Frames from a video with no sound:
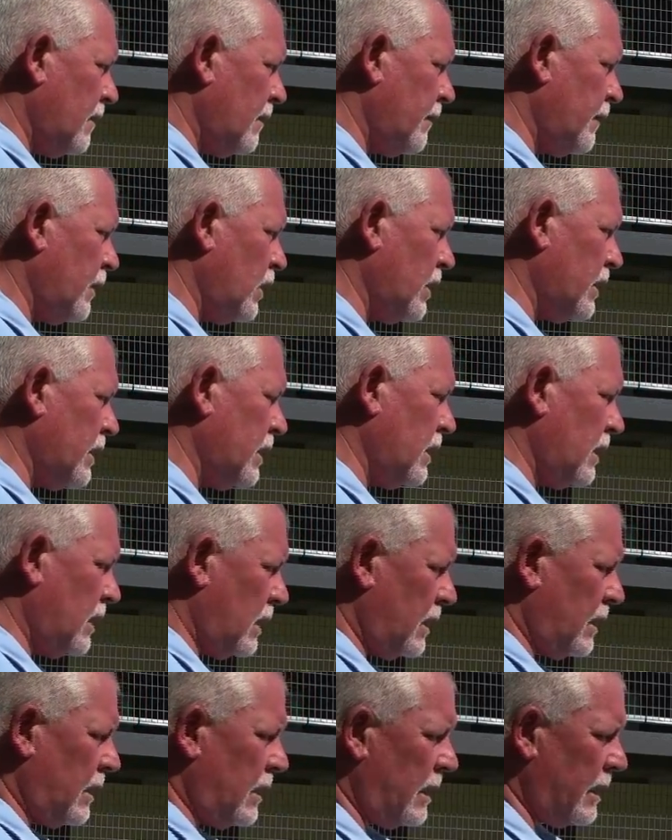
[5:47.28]
Further,
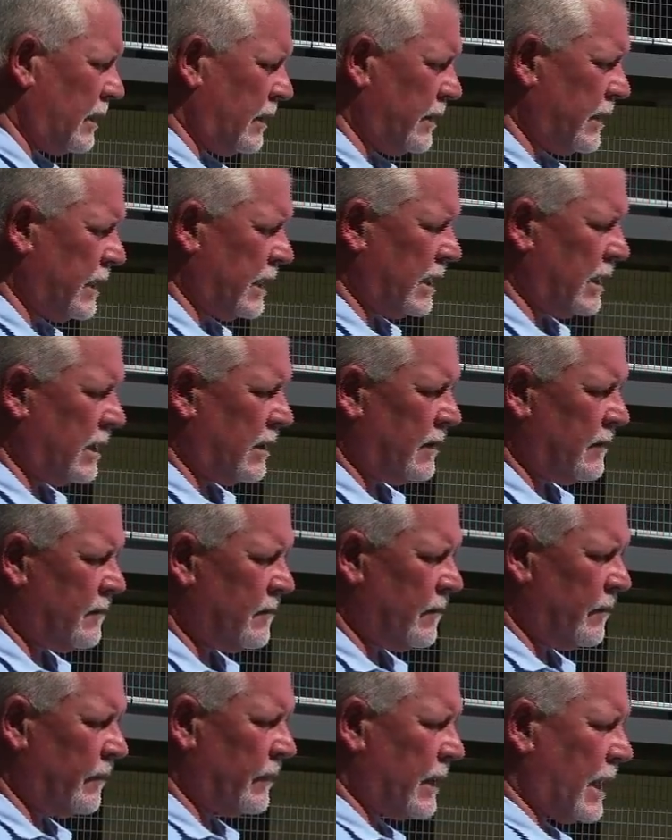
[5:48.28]
the
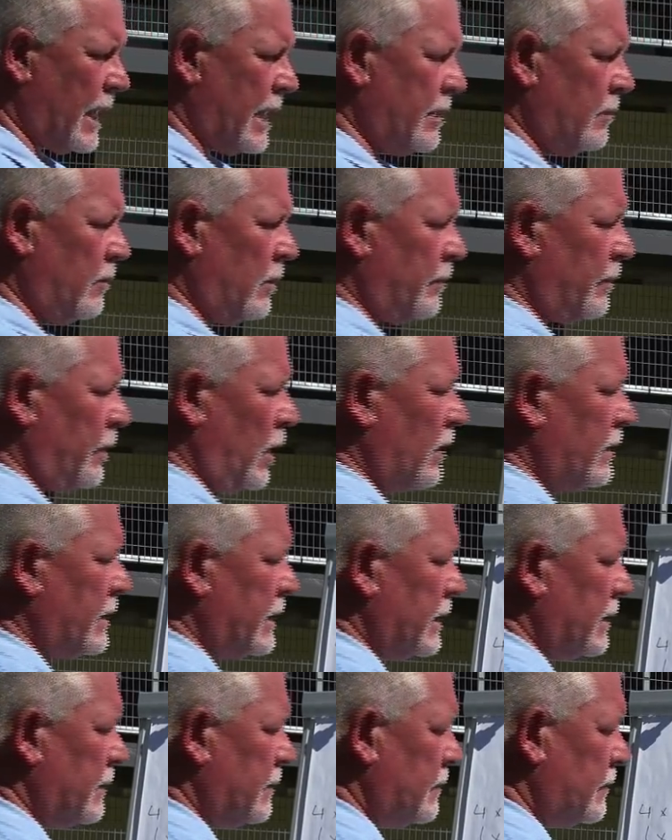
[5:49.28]
animal
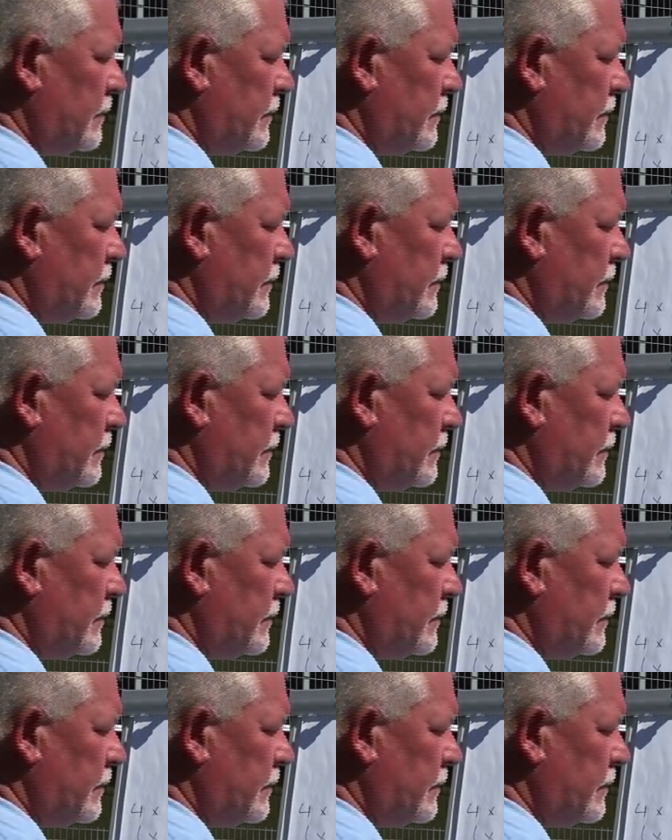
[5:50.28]
protein